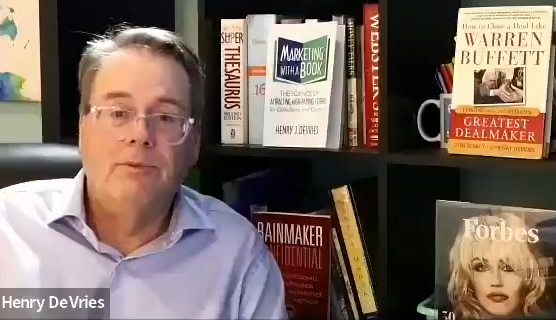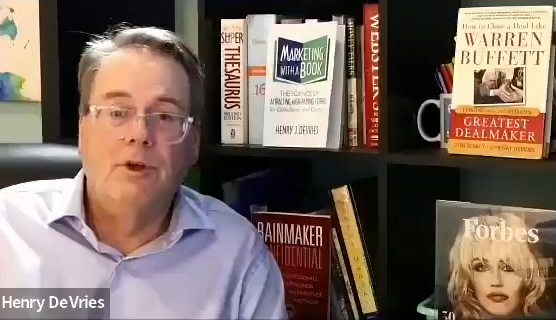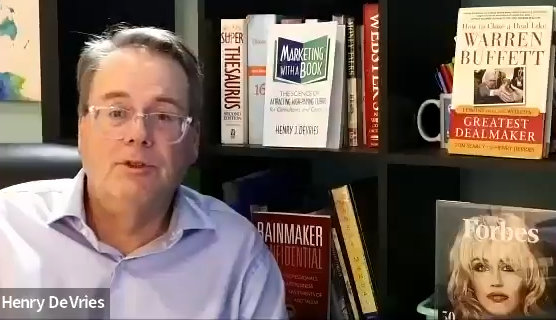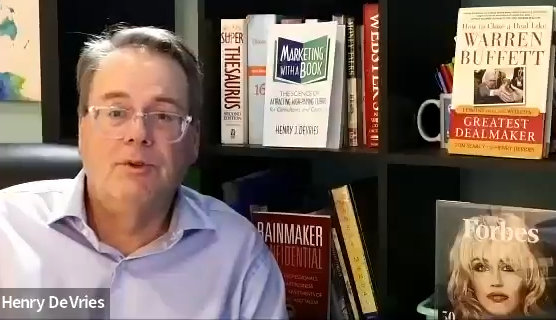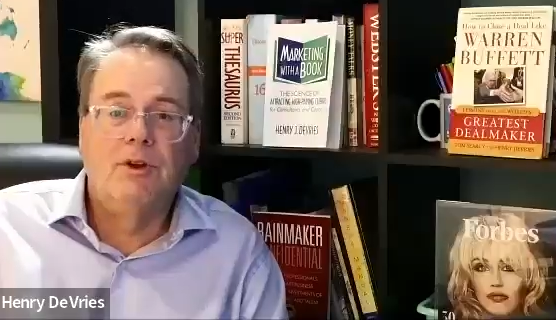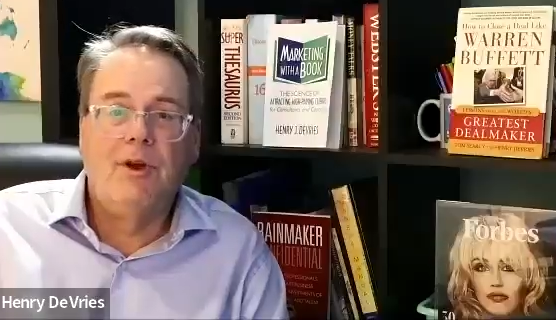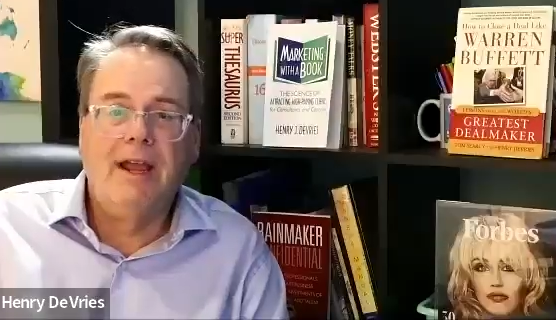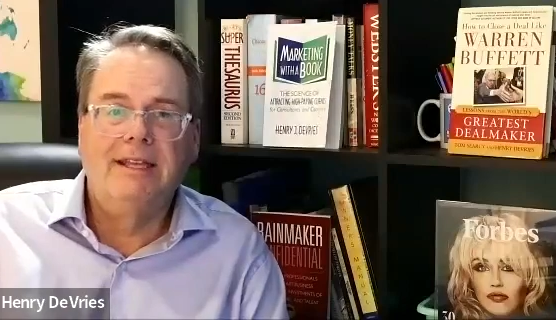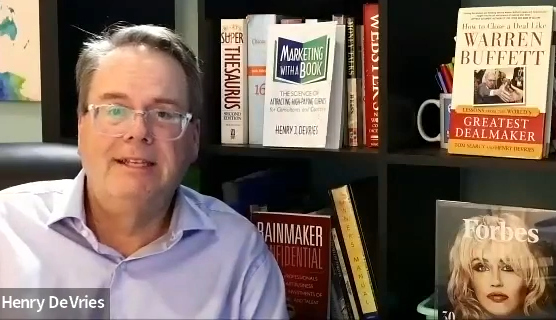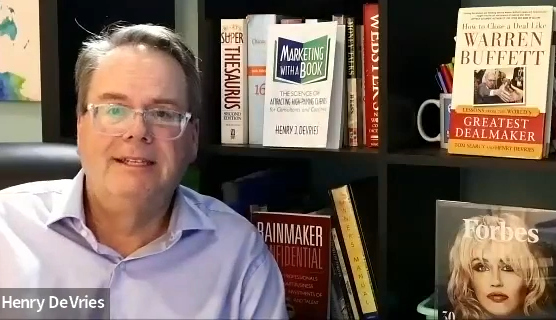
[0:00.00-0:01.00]
Speaker 1: those were
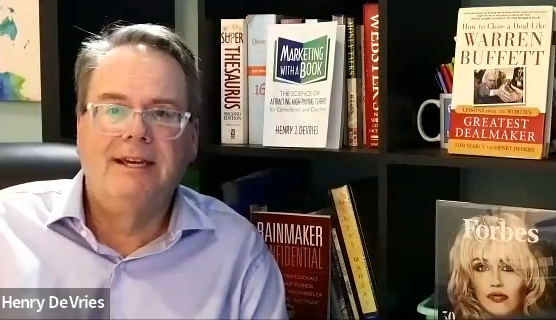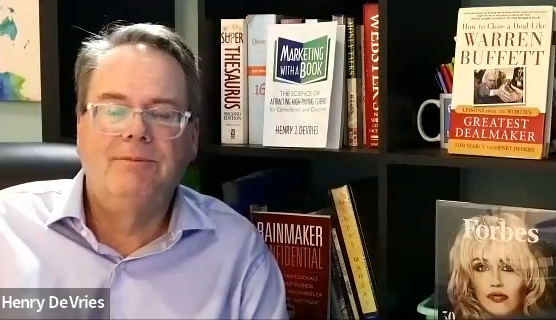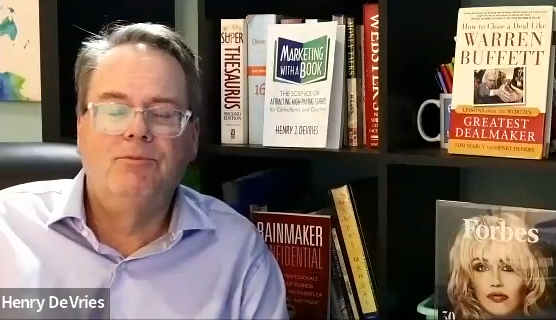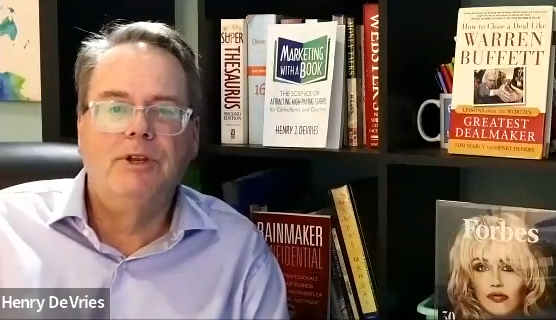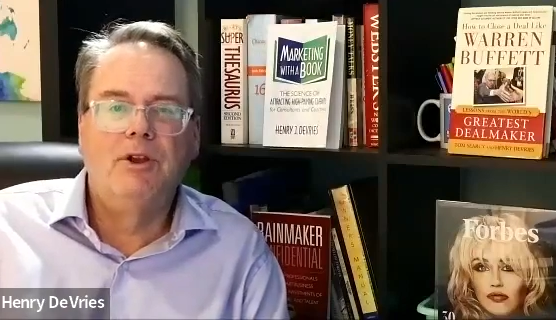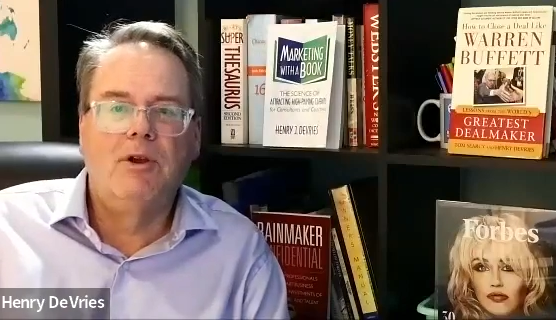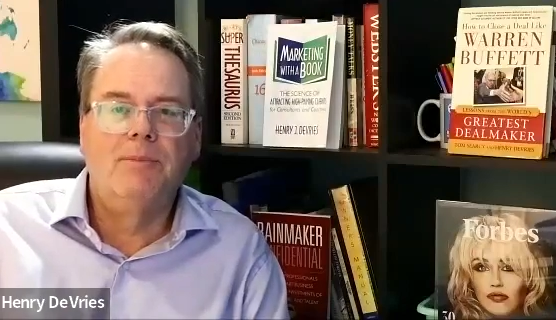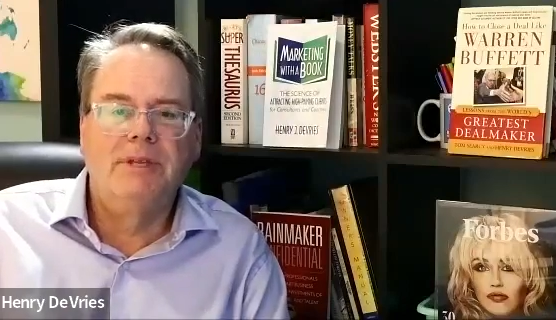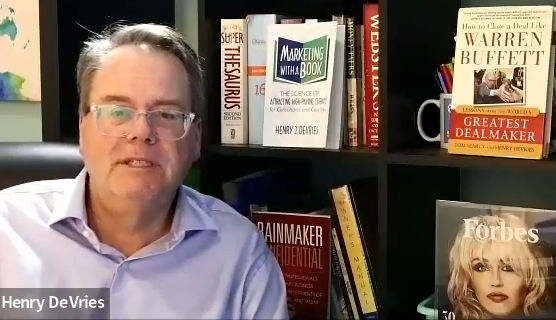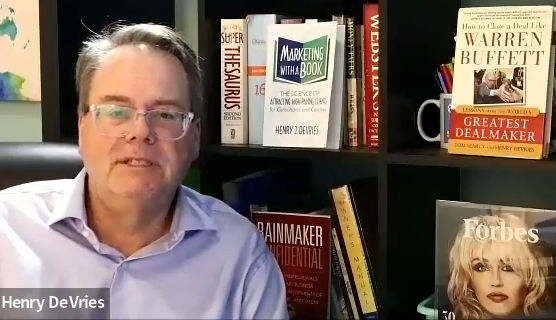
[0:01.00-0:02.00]
great. Uh, when you're a
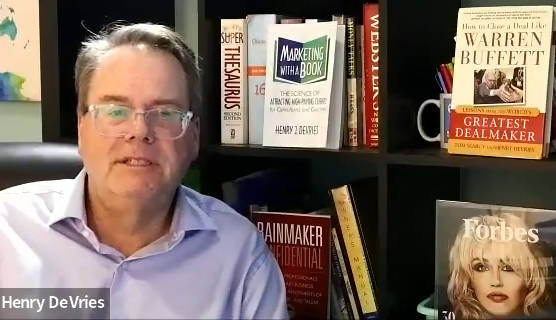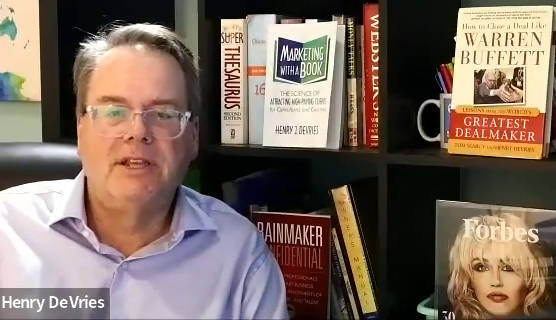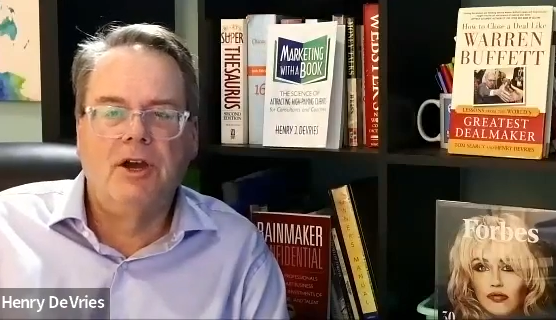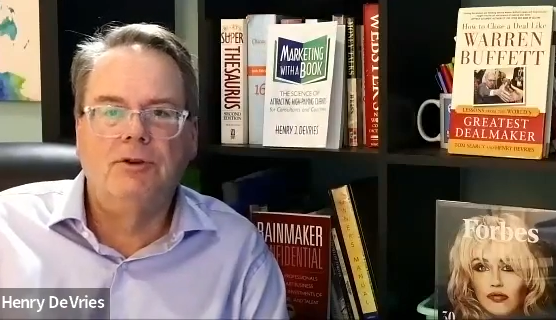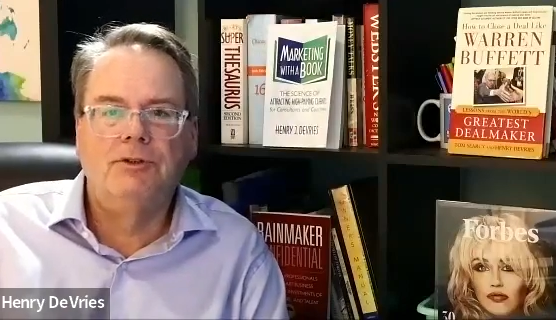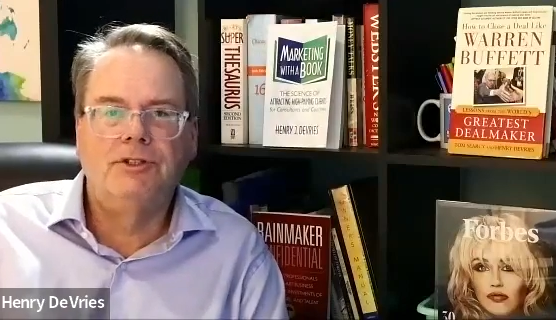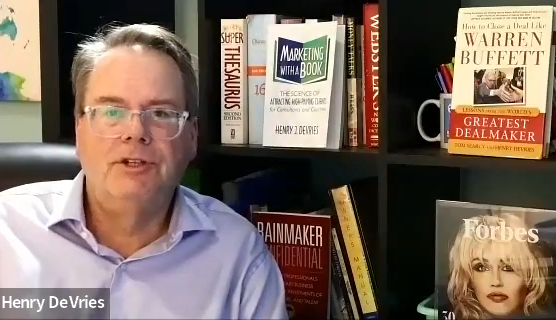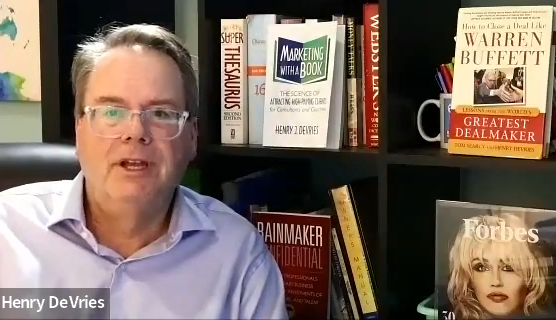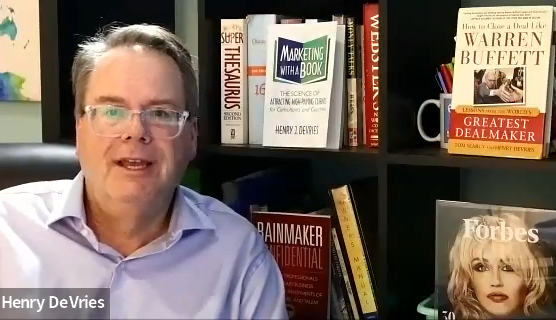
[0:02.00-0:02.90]
business coach,